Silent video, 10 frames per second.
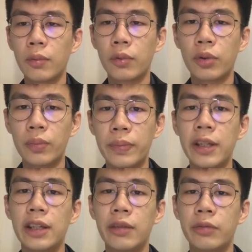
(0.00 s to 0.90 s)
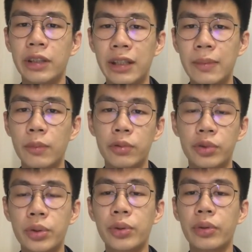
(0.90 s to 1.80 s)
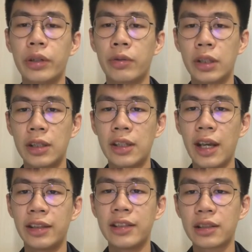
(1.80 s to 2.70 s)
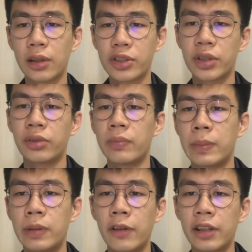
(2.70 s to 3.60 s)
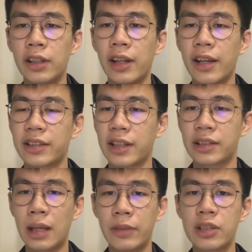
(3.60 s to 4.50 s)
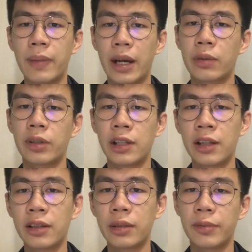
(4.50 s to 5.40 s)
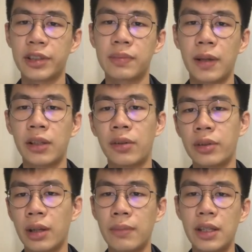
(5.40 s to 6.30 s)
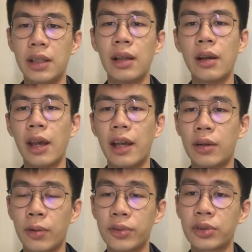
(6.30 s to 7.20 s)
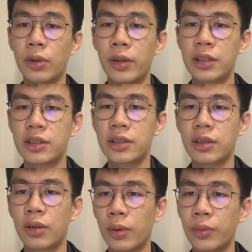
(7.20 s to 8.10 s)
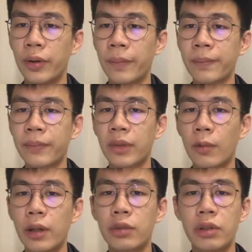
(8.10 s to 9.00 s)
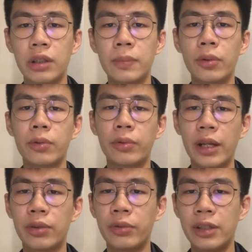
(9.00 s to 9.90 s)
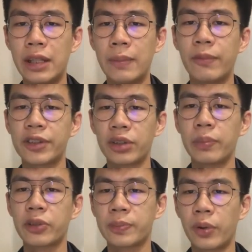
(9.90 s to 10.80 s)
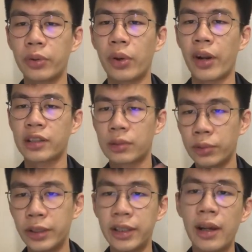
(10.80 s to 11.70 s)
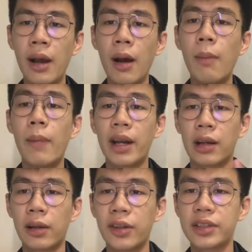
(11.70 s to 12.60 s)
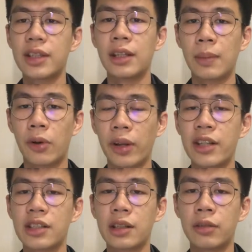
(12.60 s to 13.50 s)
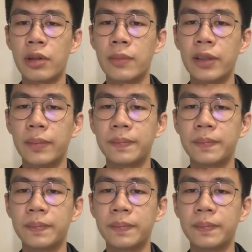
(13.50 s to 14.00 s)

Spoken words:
could be redeemed through equity, and this clause shall not be prevented as established by Quirlinger v. Patagonia Meat and Cold Storage Co., where the equitable right to redeem was not postponed or excluded by a clause in a mortgage agreement.